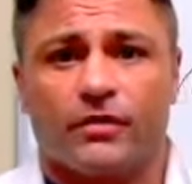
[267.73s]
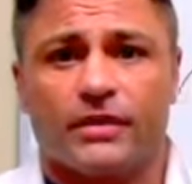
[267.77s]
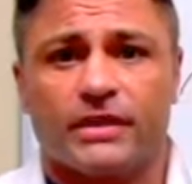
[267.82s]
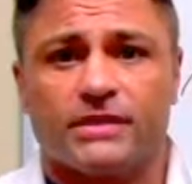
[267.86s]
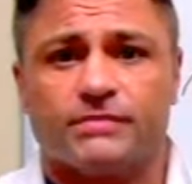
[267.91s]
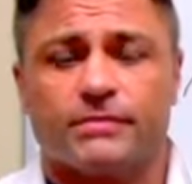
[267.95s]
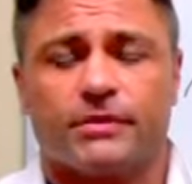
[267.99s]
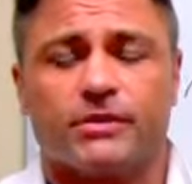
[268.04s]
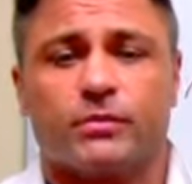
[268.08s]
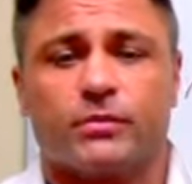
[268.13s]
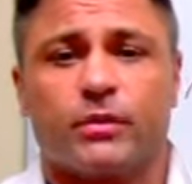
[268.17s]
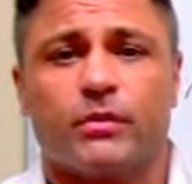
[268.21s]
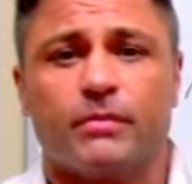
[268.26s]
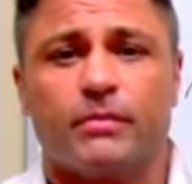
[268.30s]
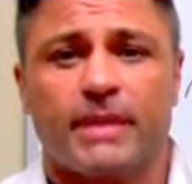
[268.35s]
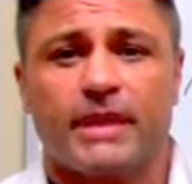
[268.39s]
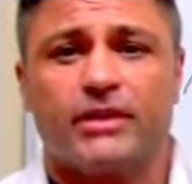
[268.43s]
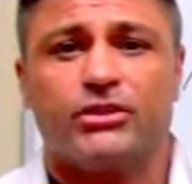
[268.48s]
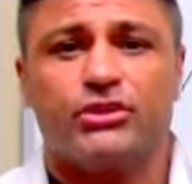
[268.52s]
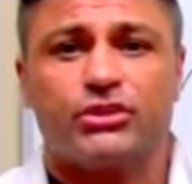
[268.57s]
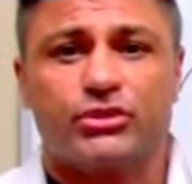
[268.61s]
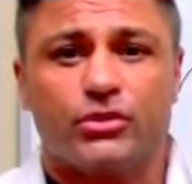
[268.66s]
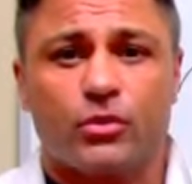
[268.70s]
this because we want to
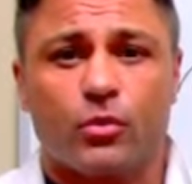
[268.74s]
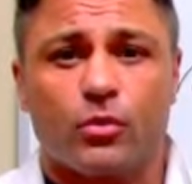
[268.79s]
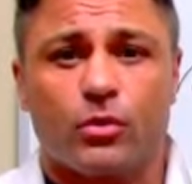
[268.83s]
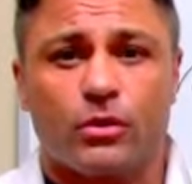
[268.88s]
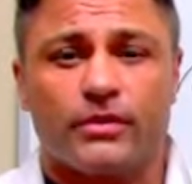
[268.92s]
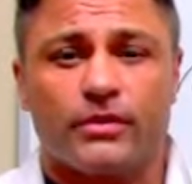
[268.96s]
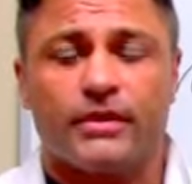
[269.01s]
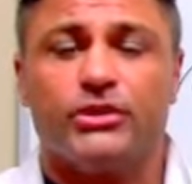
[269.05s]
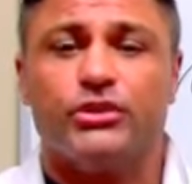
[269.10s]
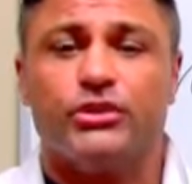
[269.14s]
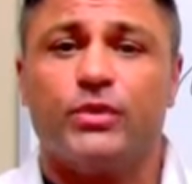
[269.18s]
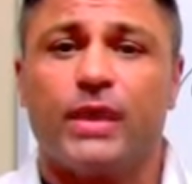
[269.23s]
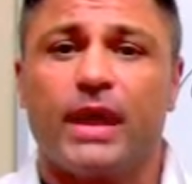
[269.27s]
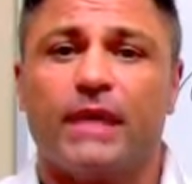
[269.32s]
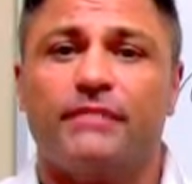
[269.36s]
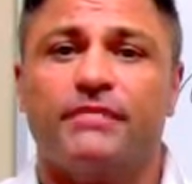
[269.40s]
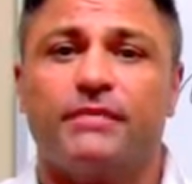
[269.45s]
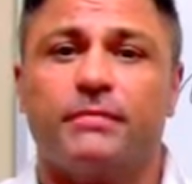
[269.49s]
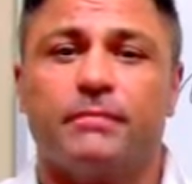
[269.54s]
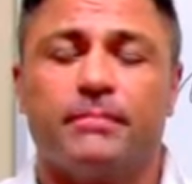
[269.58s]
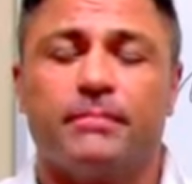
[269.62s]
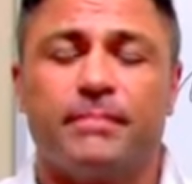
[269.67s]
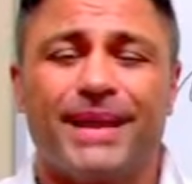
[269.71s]
make sure that you have
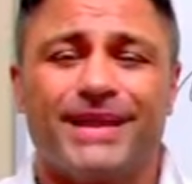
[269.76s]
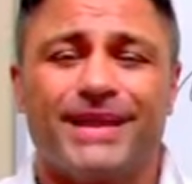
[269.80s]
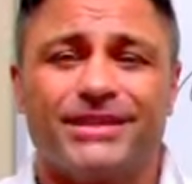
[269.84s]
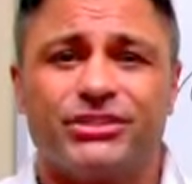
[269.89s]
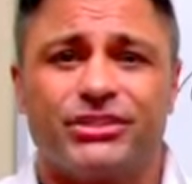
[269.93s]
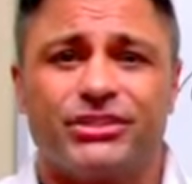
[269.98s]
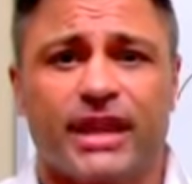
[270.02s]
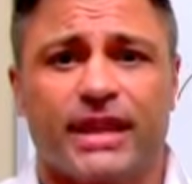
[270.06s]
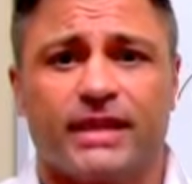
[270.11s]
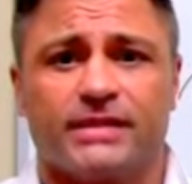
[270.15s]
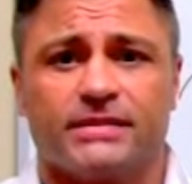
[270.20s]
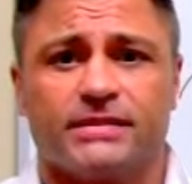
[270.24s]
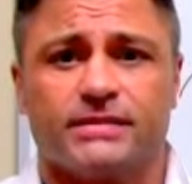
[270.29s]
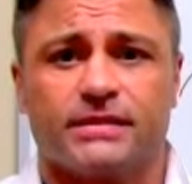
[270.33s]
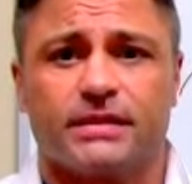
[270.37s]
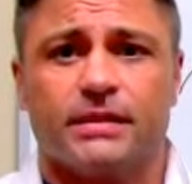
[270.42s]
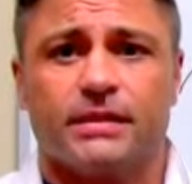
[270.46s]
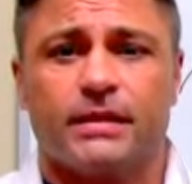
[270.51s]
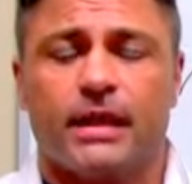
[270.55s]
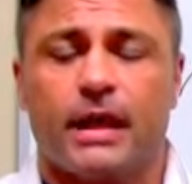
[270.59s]
the best chance